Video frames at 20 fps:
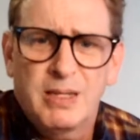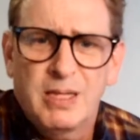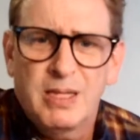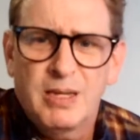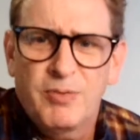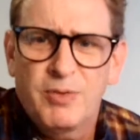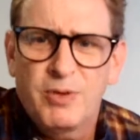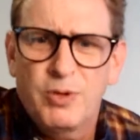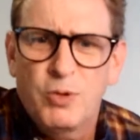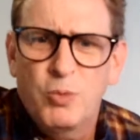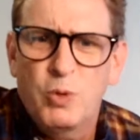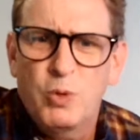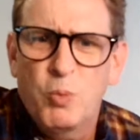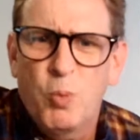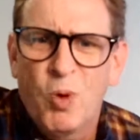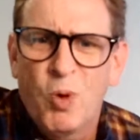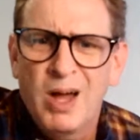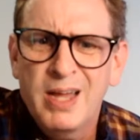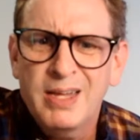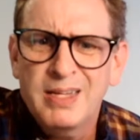if you would
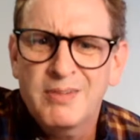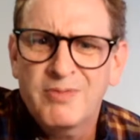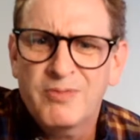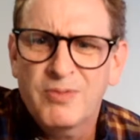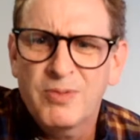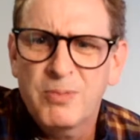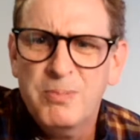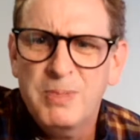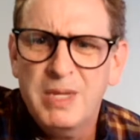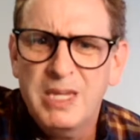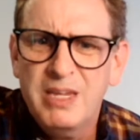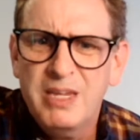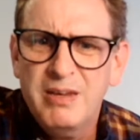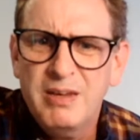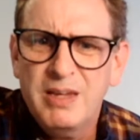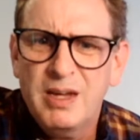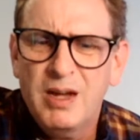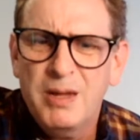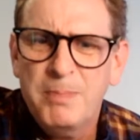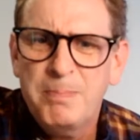want from
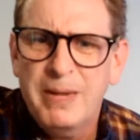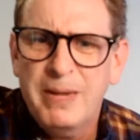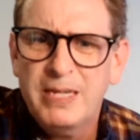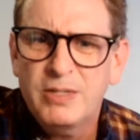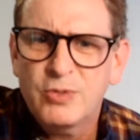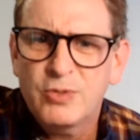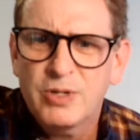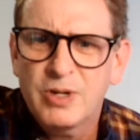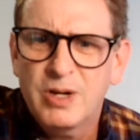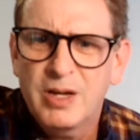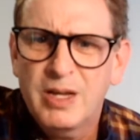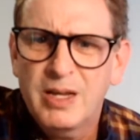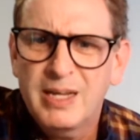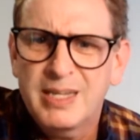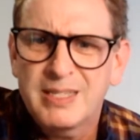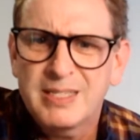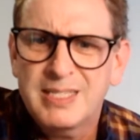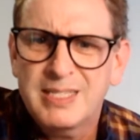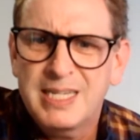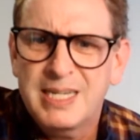me on Patreon
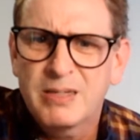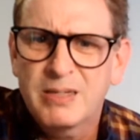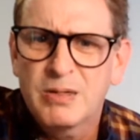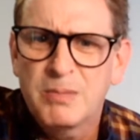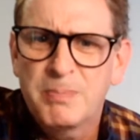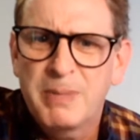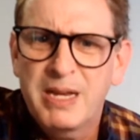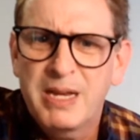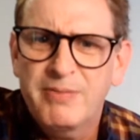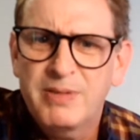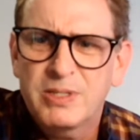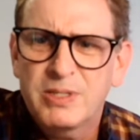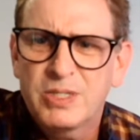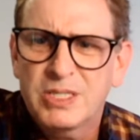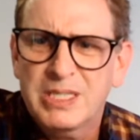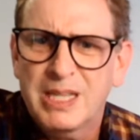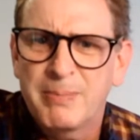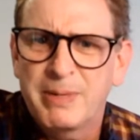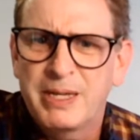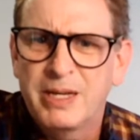as tier benefits,
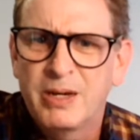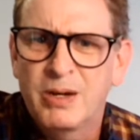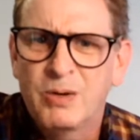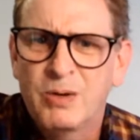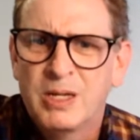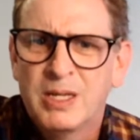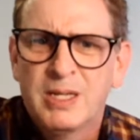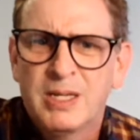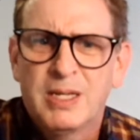just let me know.